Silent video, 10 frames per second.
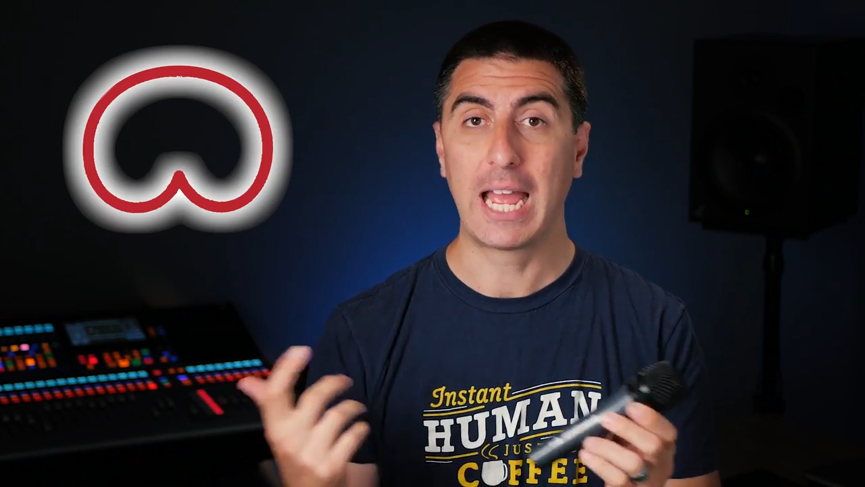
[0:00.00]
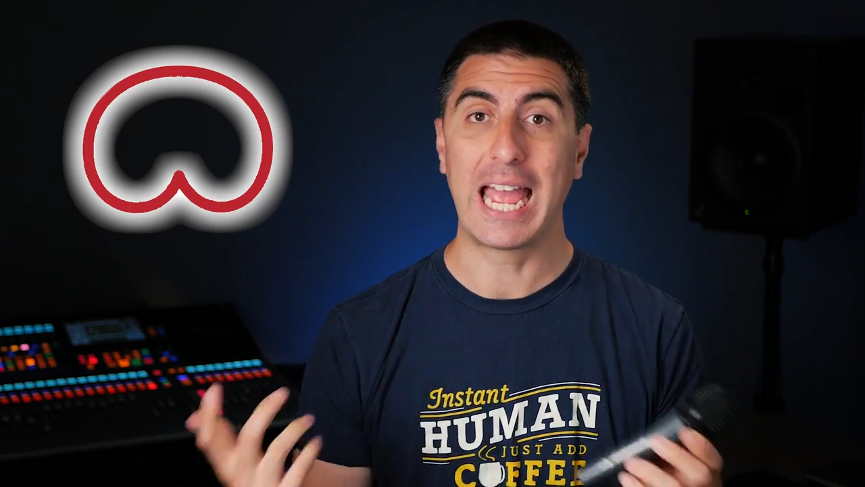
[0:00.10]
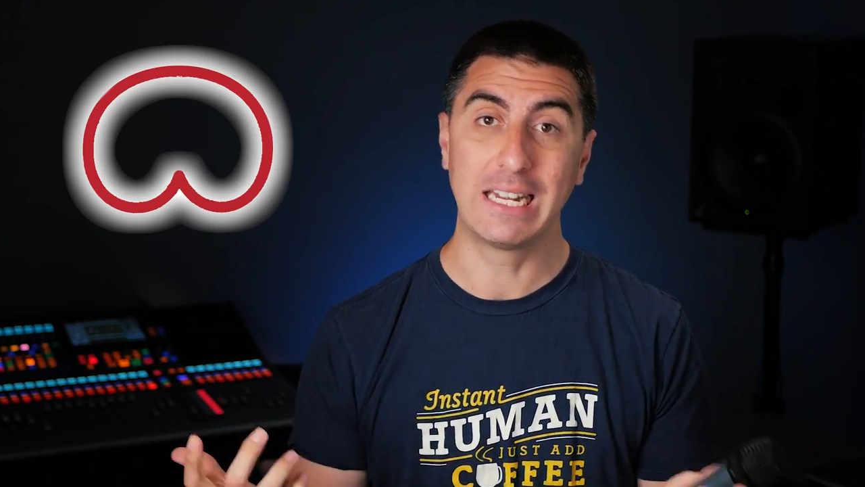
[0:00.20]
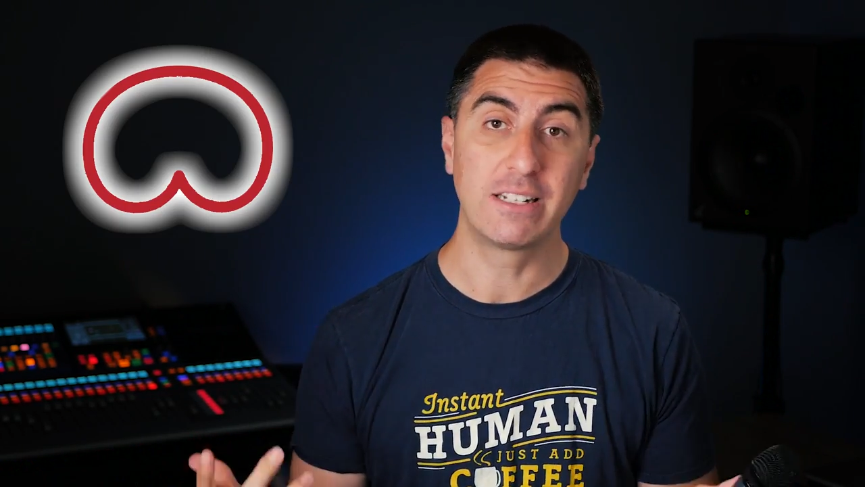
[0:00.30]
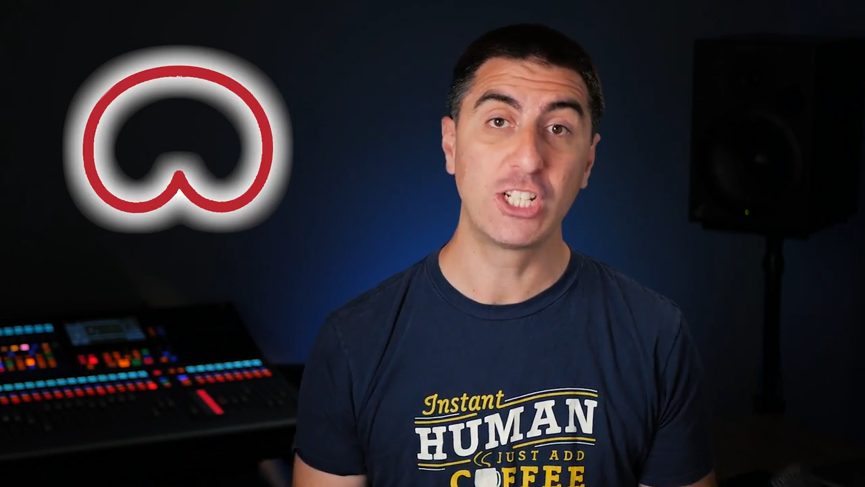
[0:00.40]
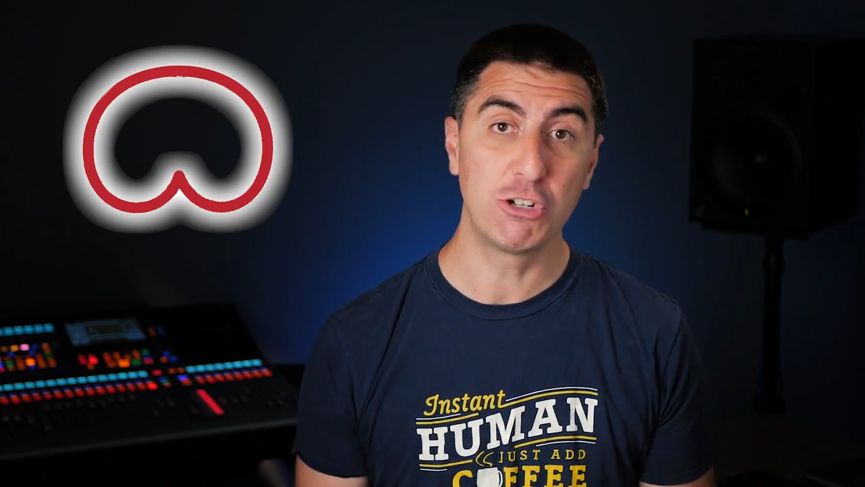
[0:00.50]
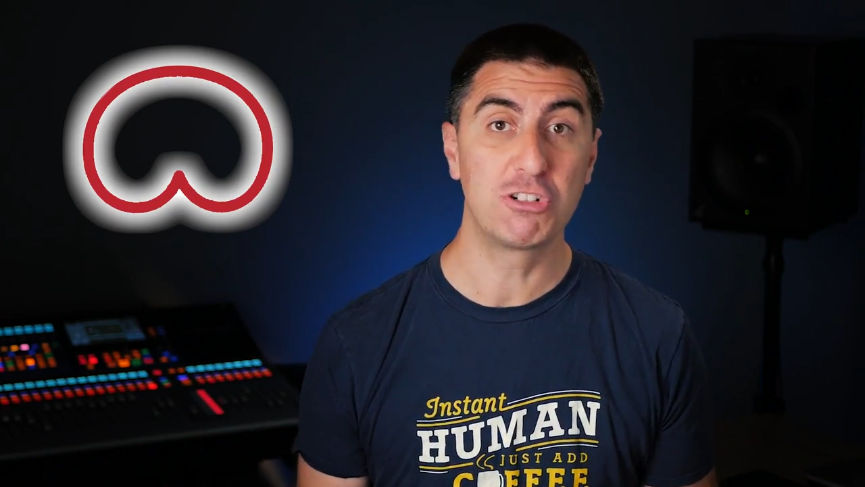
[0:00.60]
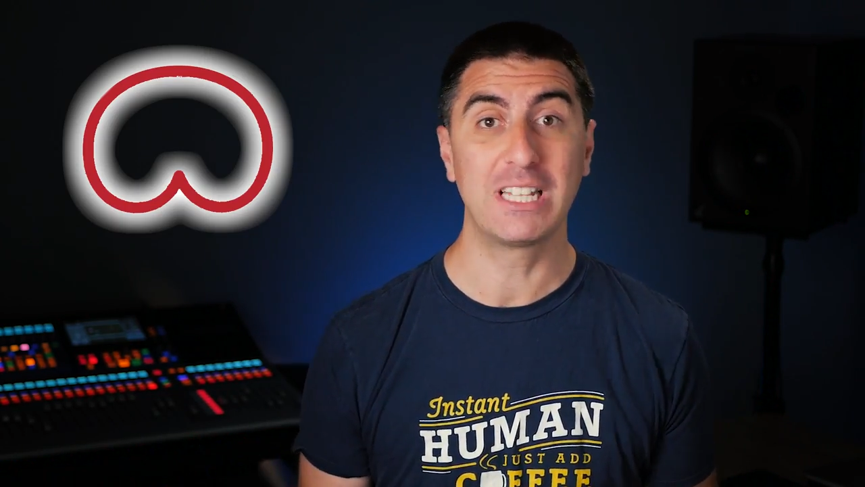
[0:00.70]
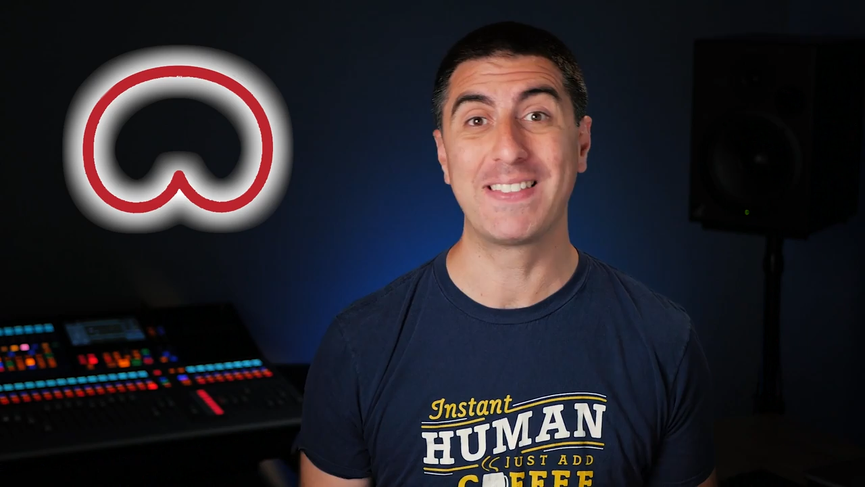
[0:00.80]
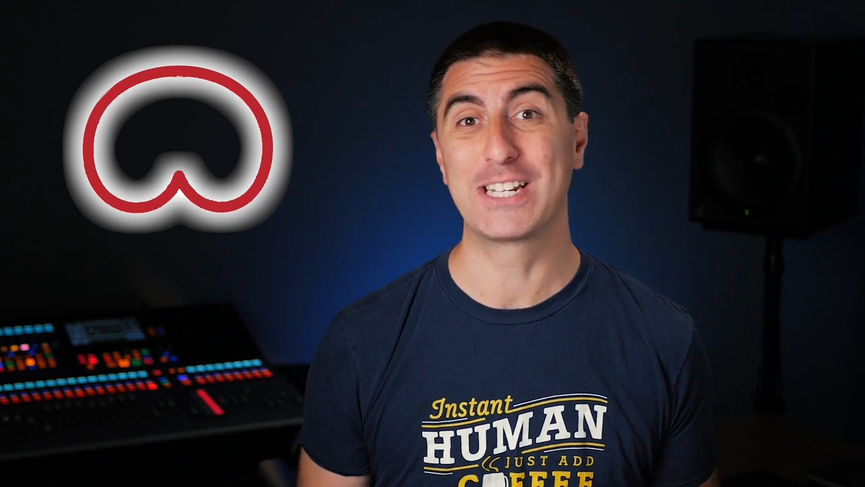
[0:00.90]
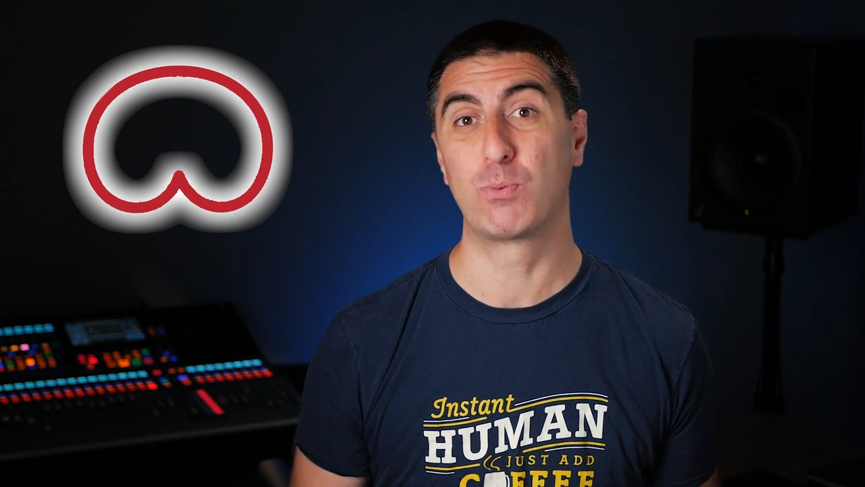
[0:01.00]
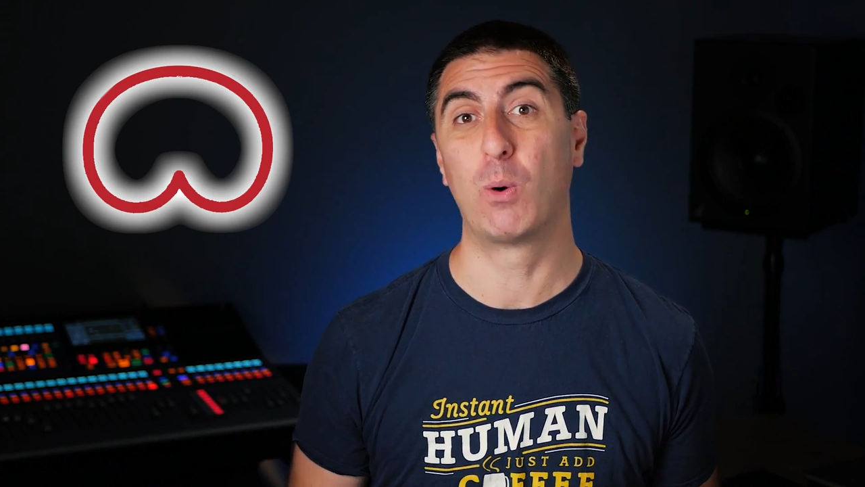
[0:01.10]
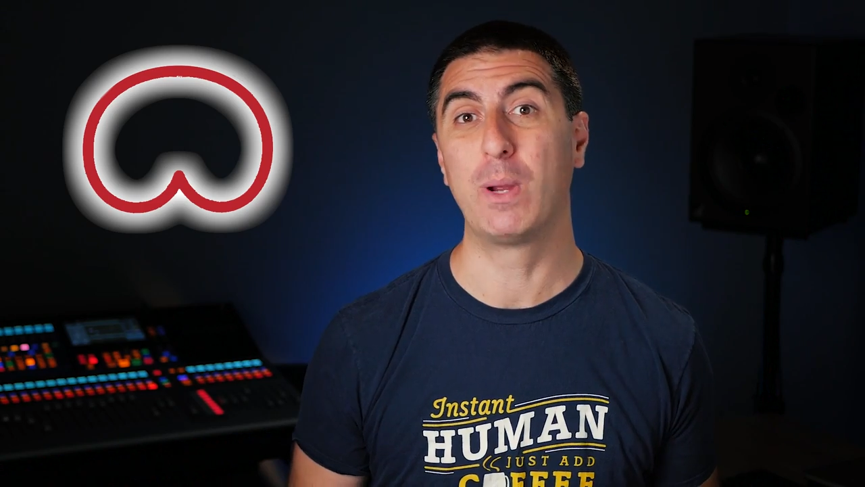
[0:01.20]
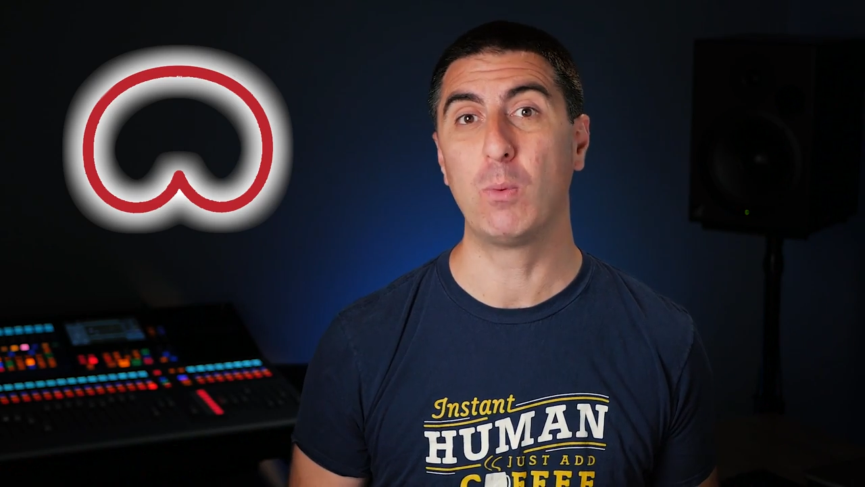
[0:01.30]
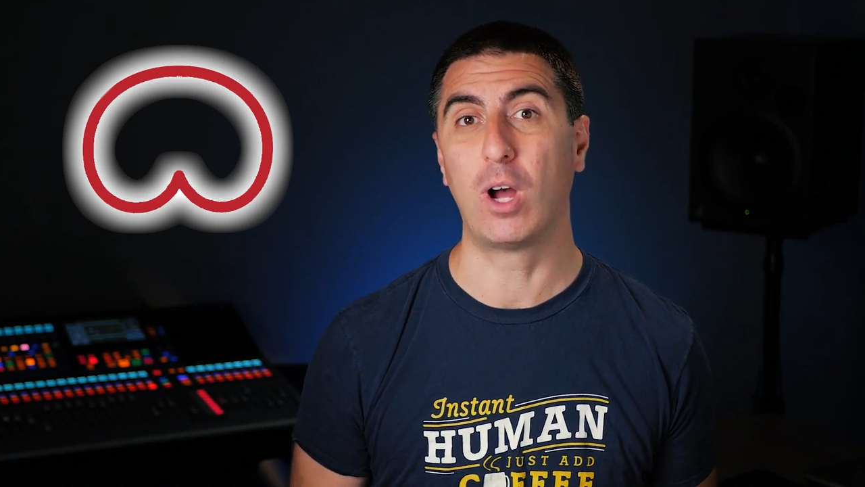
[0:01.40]
And usually that's
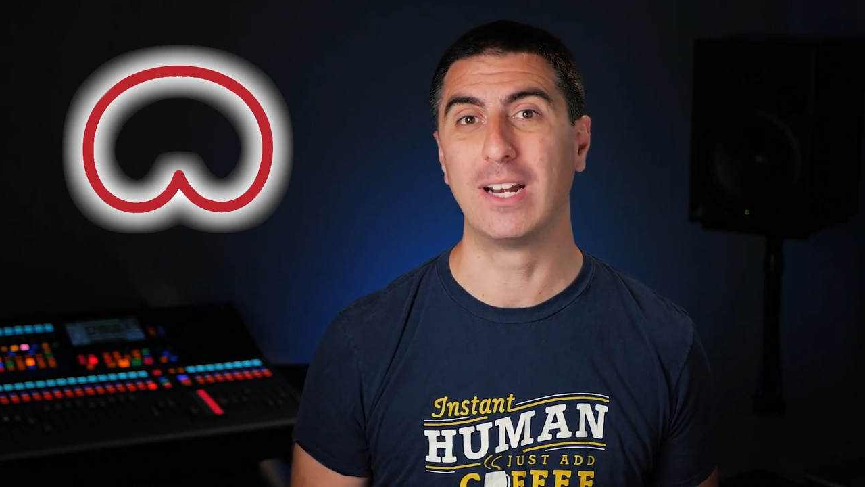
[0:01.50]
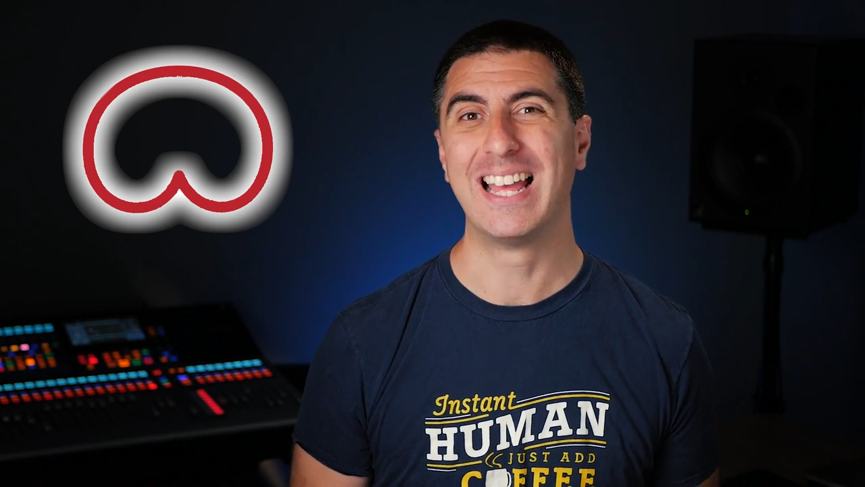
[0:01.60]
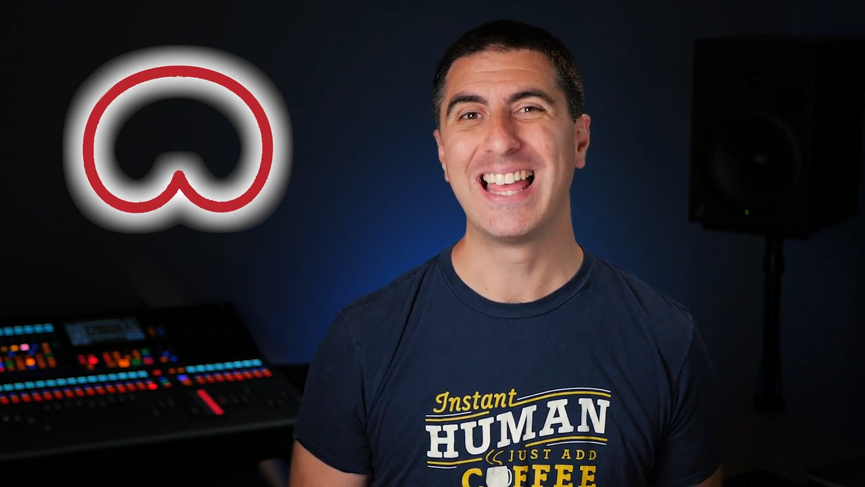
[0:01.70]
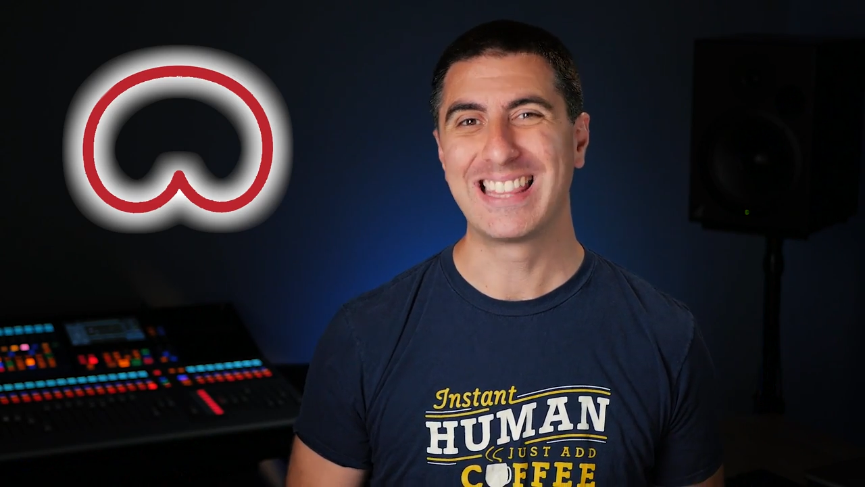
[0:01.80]
what we want.